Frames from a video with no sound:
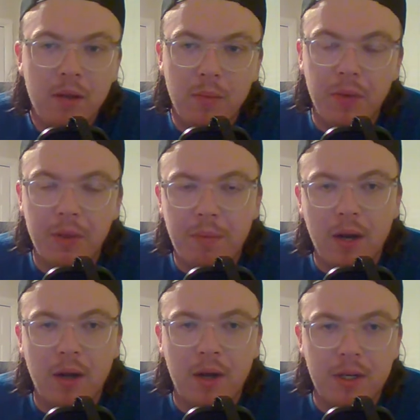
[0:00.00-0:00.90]
with the
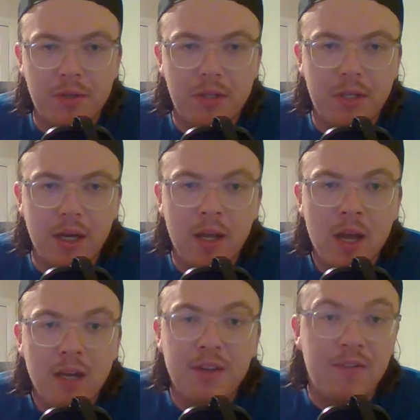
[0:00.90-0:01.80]
puck on his stick.
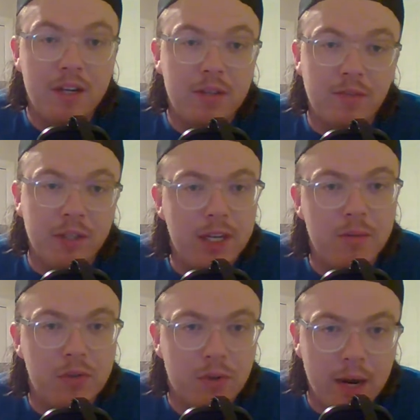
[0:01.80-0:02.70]
Defensively, he
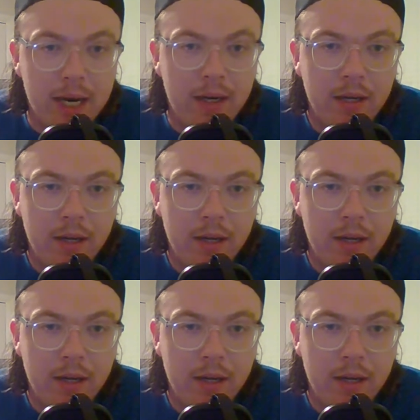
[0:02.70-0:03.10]
was great.